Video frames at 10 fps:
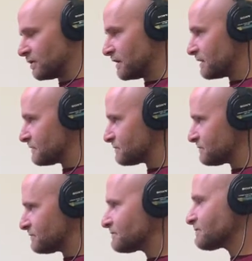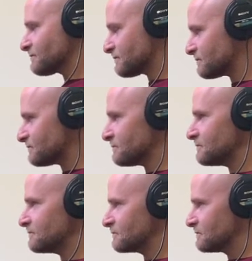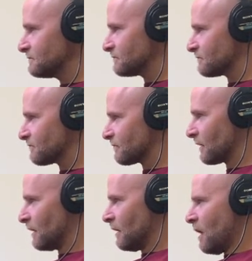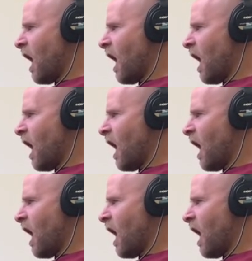Like whoever's the biggest is the top dog, so they think, and all that sort of stuff.